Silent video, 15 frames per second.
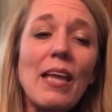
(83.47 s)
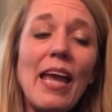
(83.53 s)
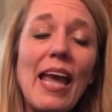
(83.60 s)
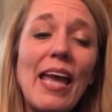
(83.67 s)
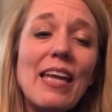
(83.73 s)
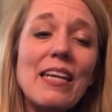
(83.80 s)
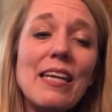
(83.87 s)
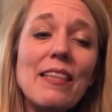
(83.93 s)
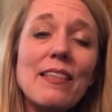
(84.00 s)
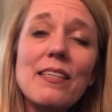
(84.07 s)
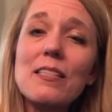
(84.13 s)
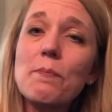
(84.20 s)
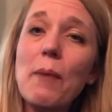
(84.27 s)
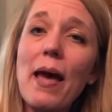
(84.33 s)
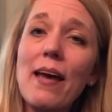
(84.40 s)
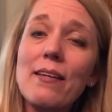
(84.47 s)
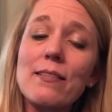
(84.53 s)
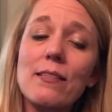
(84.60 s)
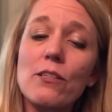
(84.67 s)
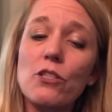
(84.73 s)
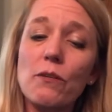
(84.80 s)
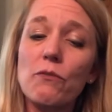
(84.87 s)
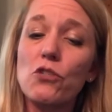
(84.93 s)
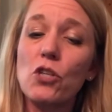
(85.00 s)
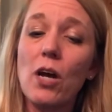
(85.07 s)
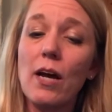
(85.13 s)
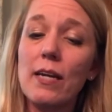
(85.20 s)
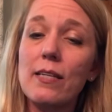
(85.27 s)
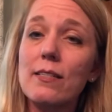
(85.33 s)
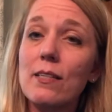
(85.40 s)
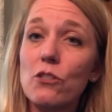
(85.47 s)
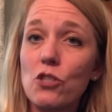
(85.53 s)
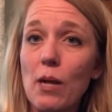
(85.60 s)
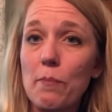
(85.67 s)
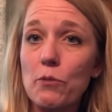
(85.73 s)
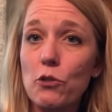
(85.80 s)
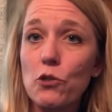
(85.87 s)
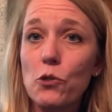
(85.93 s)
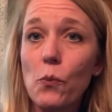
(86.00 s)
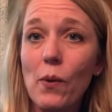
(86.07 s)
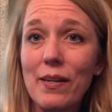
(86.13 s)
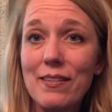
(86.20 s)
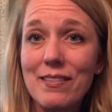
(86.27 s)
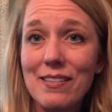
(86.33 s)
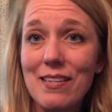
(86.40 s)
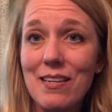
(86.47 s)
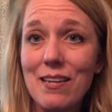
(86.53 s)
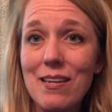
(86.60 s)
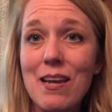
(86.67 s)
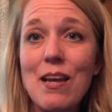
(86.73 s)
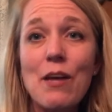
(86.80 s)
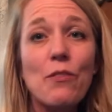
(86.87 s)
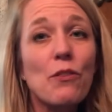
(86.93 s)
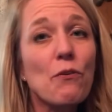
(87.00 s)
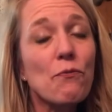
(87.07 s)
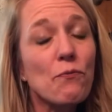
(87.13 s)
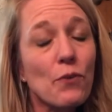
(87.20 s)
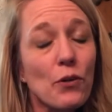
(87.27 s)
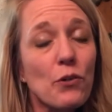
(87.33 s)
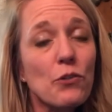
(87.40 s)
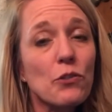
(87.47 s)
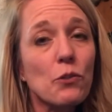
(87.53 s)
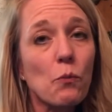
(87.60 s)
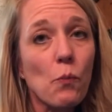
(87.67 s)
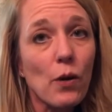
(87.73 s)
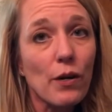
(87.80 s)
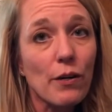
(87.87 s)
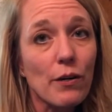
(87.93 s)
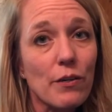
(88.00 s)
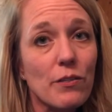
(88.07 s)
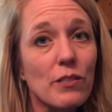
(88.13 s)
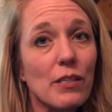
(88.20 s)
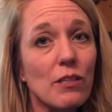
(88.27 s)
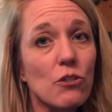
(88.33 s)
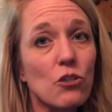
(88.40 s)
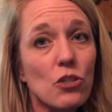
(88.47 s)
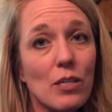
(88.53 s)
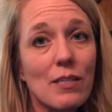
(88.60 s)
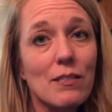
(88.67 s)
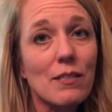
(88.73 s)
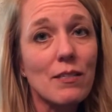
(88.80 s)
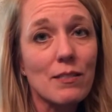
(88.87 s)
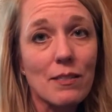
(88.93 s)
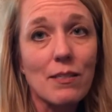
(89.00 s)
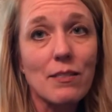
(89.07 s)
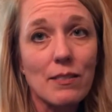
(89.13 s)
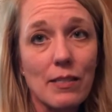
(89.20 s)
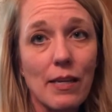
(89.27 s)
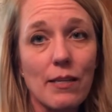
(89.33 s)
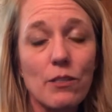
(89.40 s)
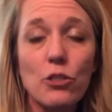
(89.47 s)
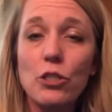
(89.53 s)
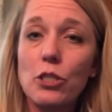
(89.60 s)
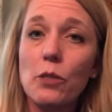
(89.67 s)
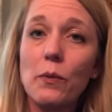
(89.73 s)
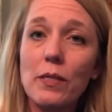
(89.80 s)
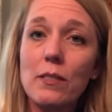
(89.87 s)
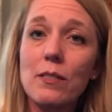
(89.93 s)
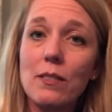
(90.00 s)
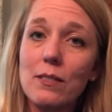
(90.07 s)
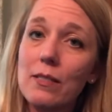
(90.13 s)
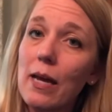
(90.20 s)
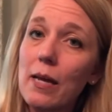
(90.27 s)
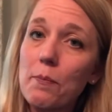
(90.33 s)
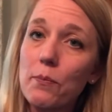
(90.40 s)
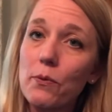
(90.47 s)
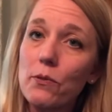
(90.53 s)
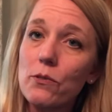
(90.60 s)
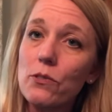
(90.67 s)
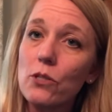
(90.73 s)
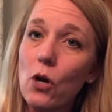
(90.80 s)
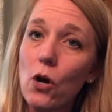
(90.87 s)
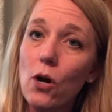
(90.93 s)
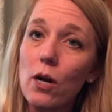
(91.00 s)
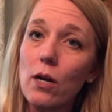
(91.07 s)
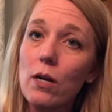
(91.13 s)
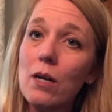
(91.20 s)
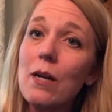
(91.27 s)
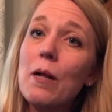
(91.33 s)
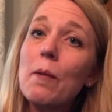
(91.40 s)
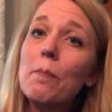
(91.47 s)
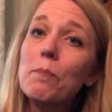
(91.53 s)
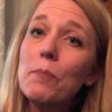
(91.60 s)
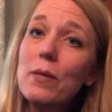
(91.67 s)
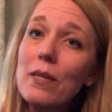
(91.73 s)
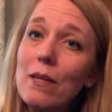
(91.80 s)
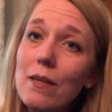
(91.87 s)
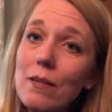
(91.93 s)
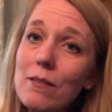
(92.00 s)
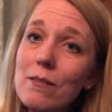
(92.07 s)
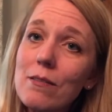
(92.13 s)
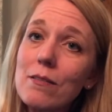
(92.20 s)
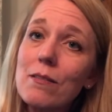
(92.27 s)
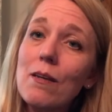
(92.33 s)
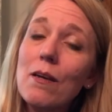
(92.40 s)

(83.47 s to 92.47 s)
And in this passage of John, it's in chapter 20, the first words that Jesus says to his disciples are, "Peace